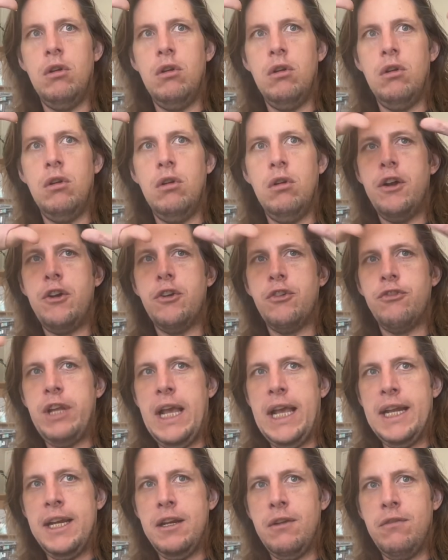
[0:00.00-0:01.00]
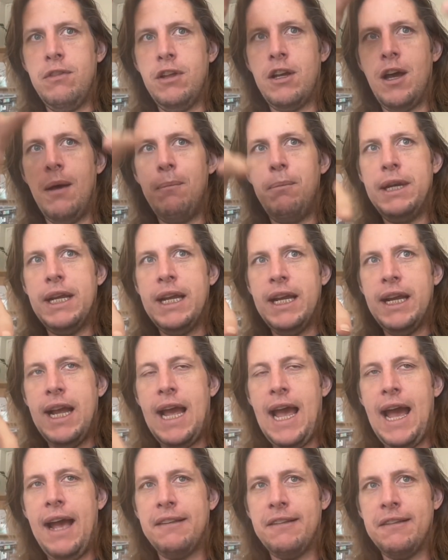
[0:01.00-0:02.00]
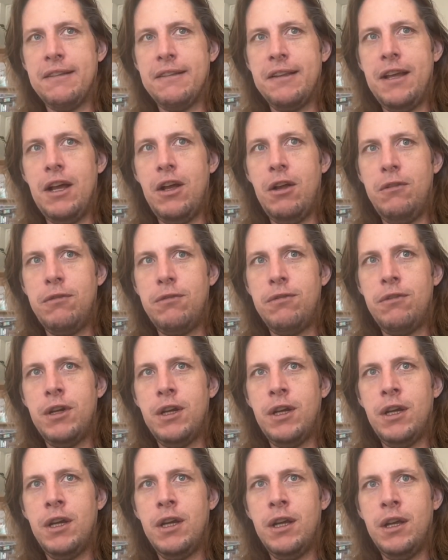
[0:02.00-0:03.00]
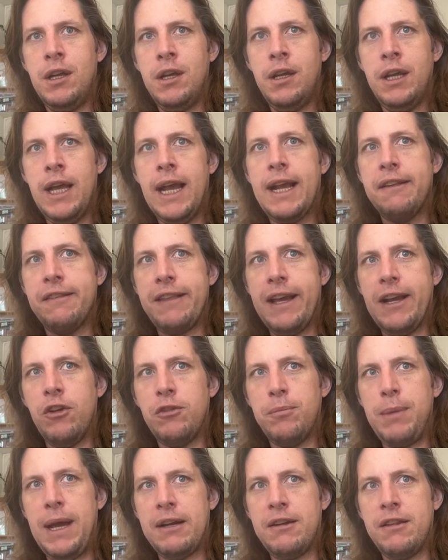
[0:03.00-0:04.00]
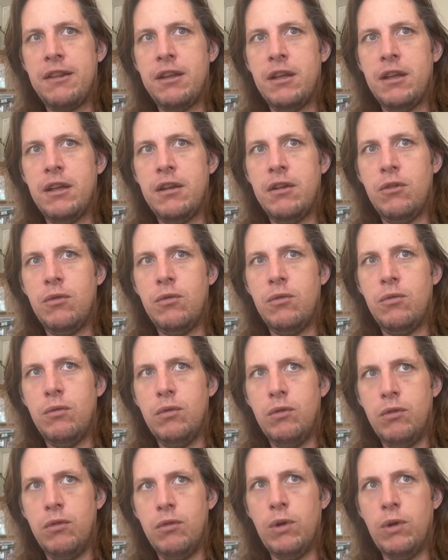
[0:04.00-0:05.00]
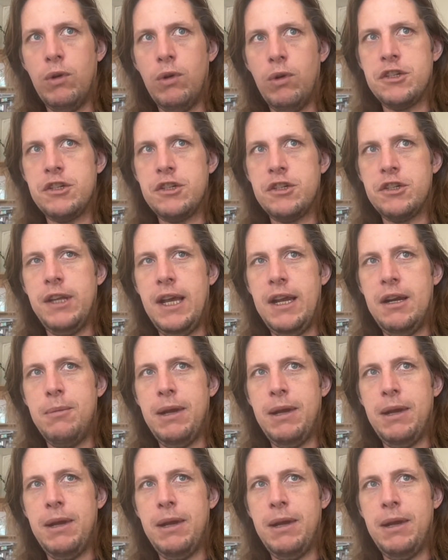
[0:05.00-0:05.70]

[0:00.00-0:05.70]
understanding of the company as itself. I guess that goes back to the relational database